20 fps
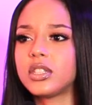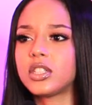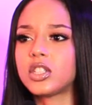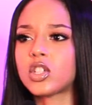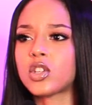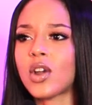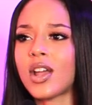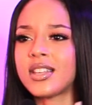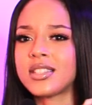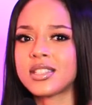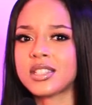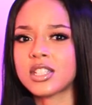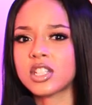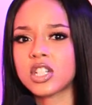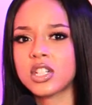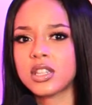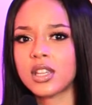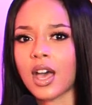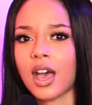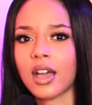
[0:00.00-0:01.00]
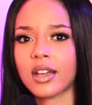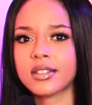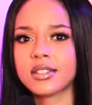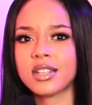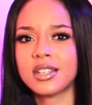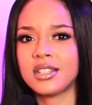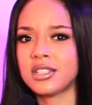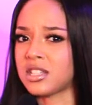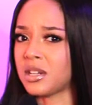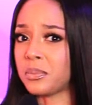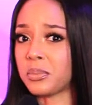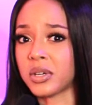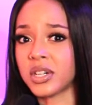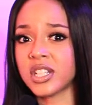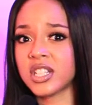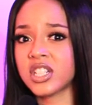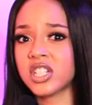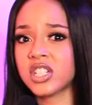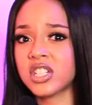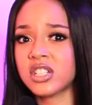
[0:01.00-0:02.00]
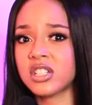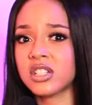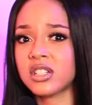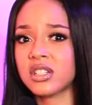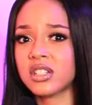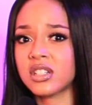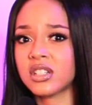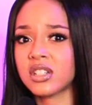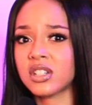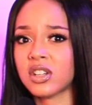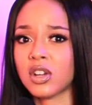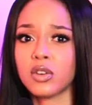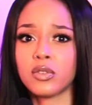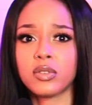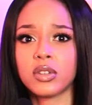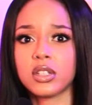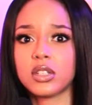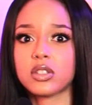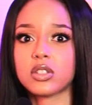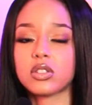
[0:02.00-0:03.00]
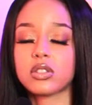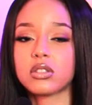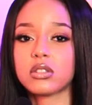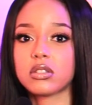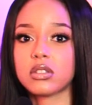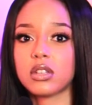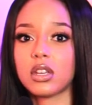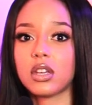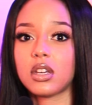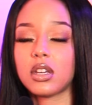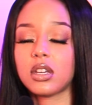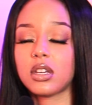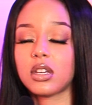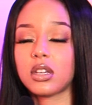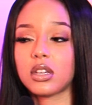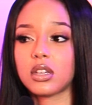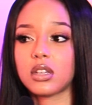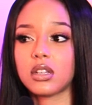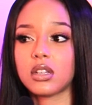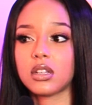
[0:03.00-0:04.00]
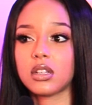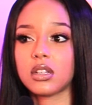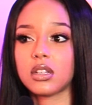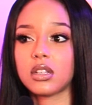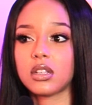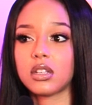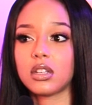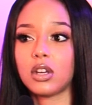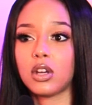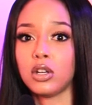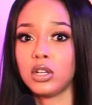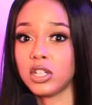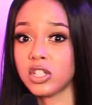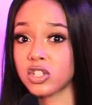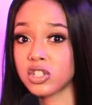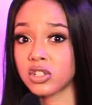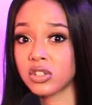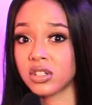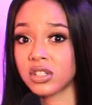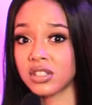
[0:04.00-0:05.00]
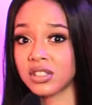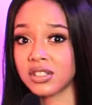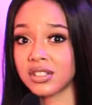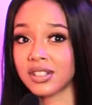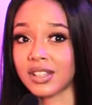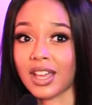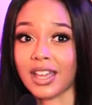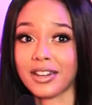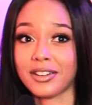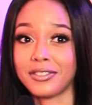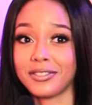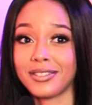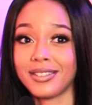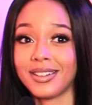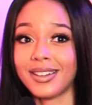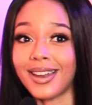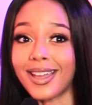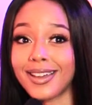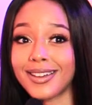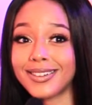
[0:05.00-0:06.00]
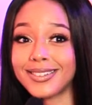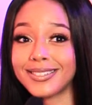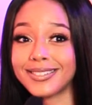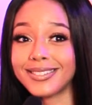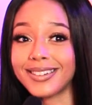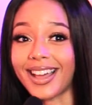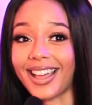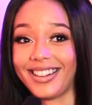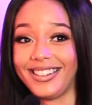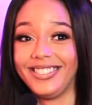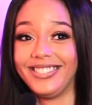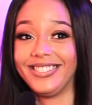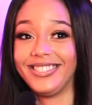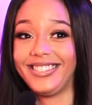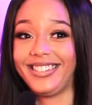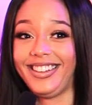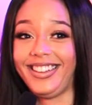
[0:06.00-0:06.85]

transition the accent to British Hopefully it's like a little good. I don't know. I don't